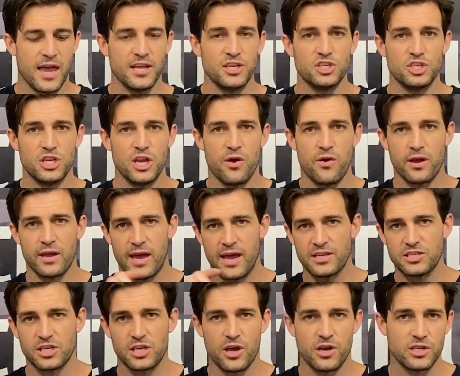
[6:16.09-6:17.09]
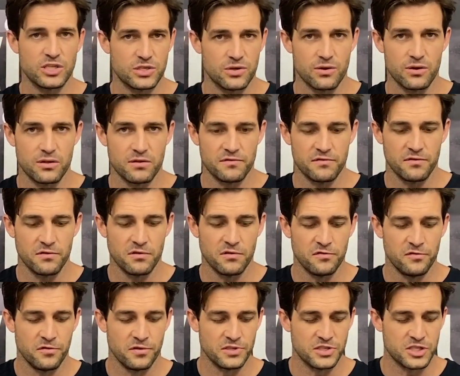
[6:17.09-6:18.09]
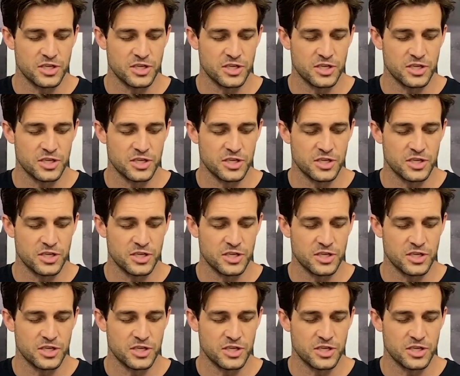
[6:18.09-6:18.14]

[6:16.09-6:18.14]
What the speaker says: engineering as it goes through to the forefoot.